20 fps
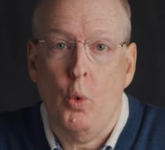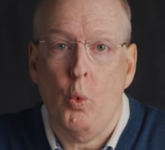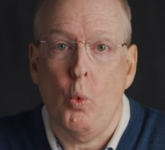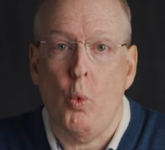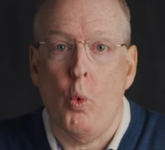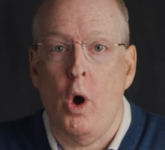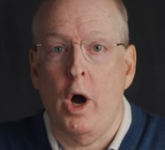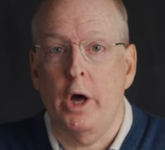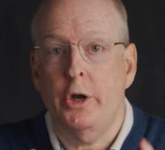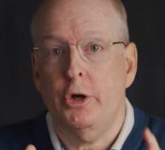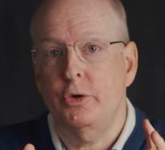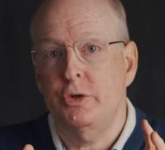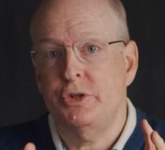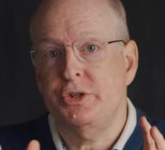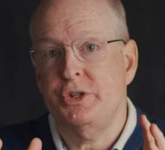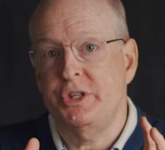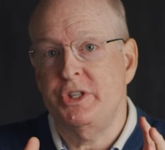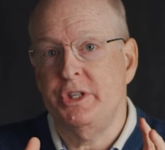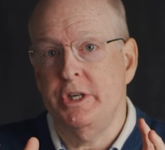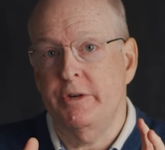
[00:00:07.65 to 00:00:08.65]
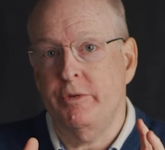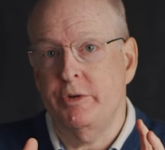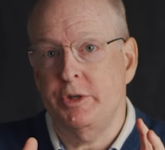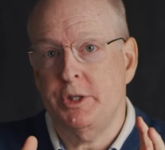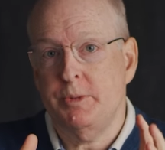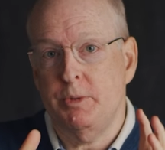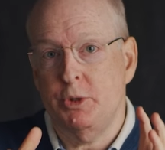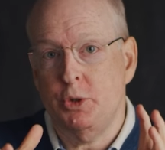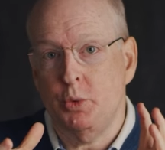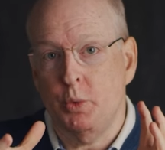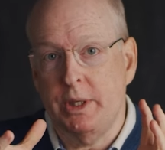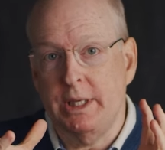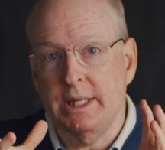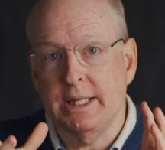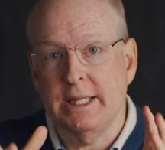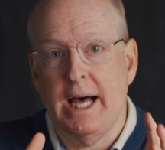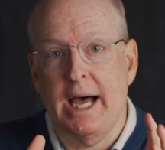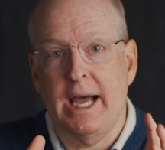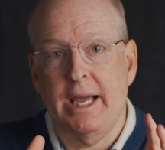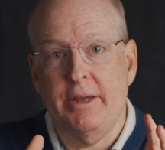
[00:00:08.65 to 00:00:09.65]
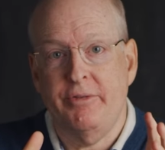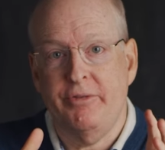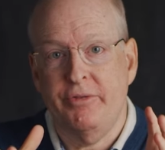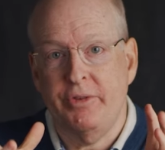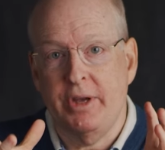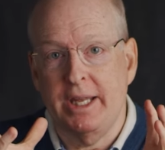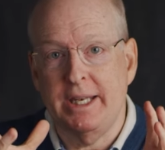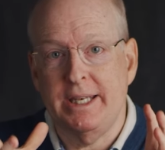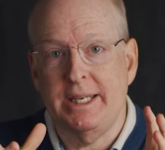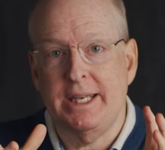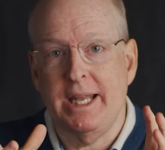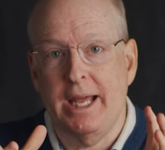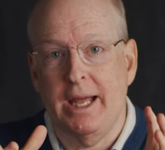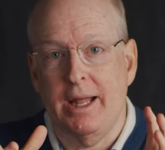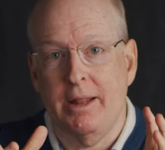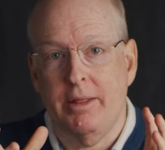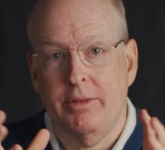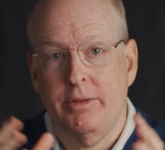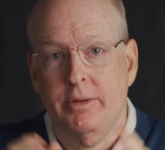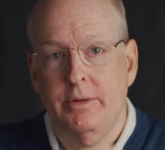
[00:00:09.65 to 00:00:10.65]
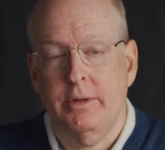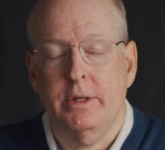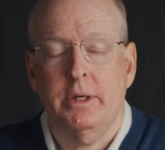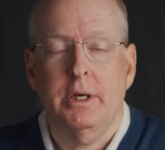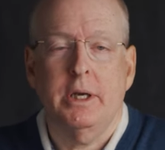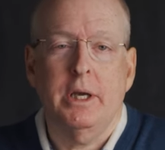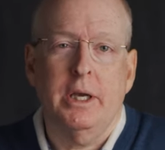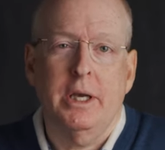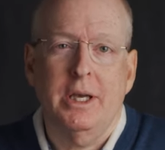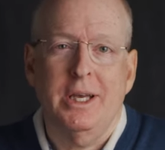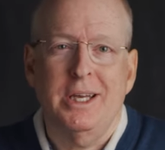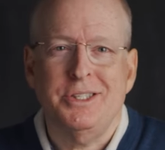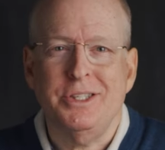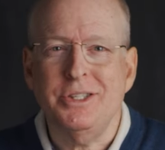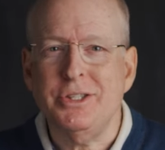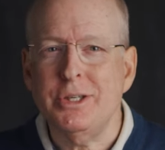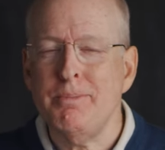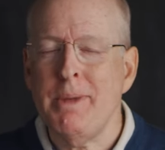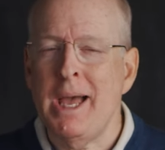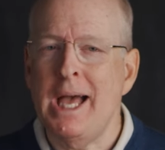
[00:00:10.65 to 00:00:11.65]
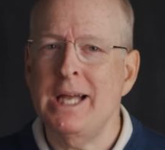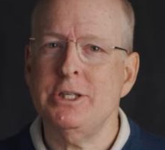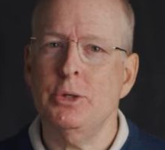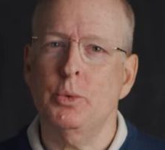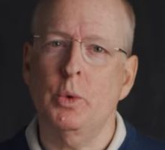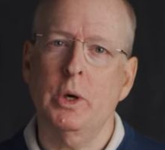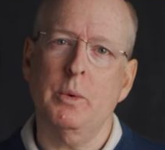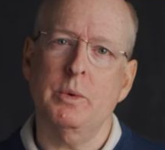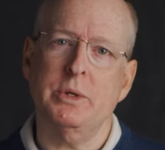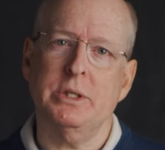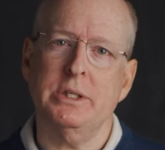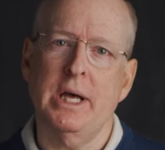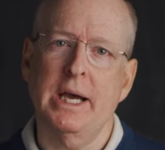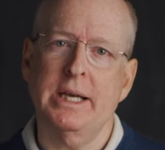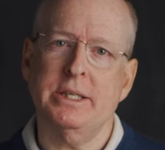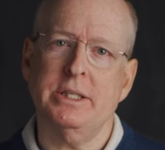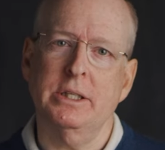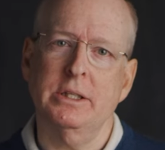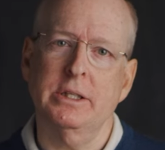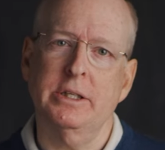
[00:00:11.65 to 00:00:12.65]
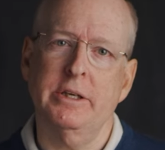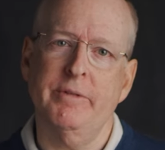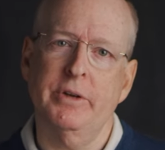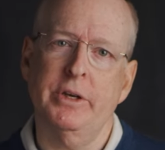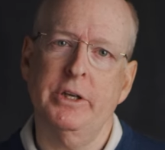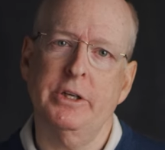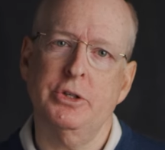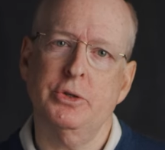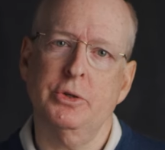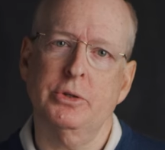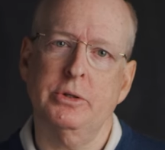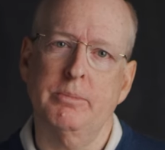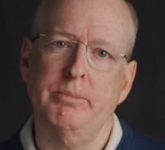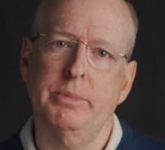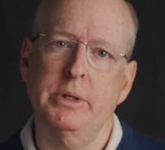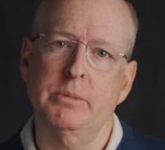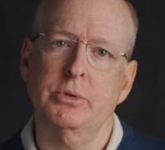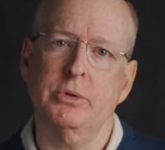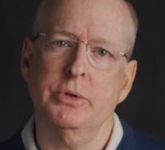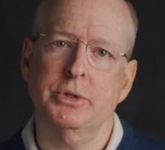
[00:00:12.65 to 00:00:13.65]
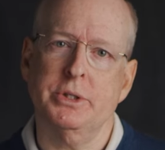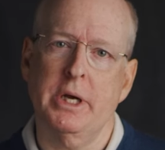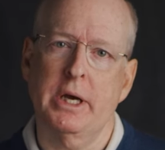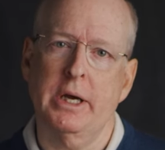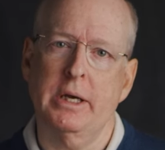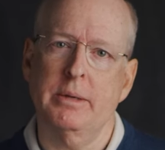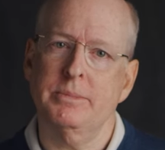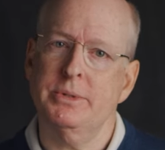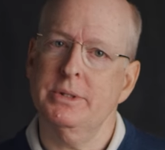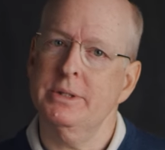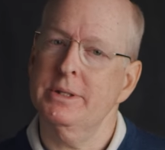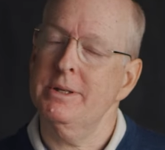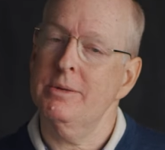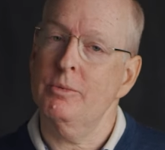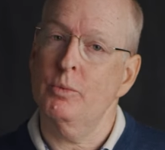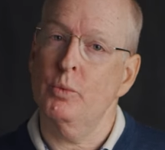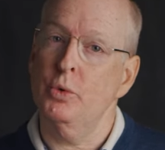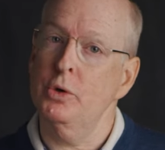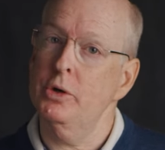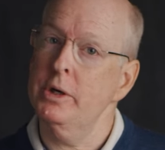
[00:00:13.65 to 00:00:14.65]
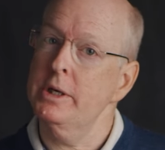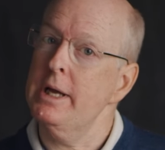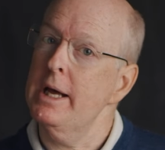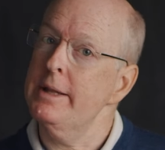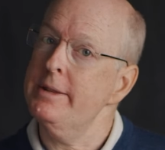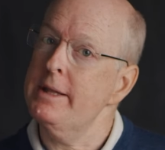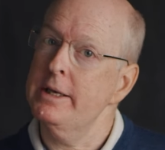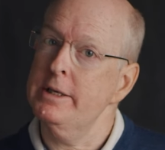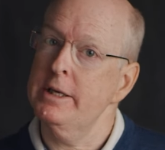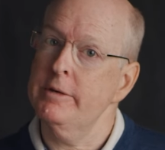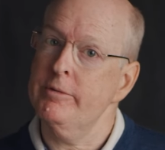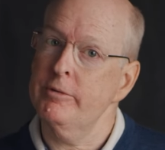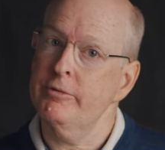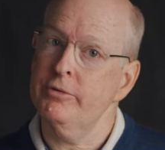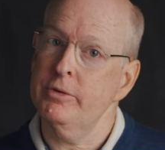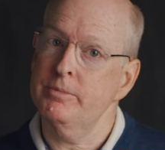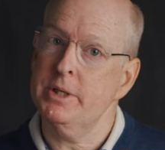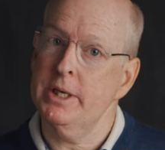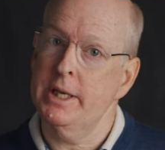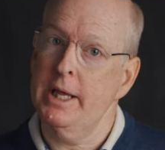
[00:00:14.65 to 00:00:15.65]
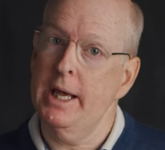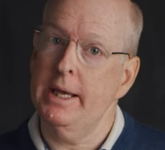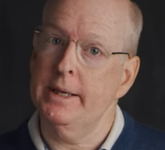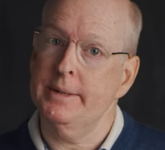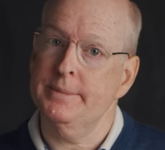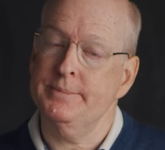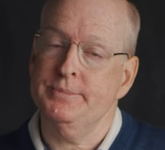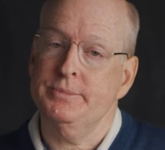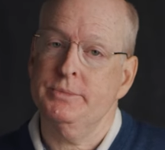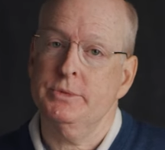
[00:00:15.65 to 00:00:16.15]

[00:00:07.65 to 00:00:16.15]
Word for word: Water is the difference between life and death. Just imagine what it was like to live in Israel in biblical times. Really not that different from today.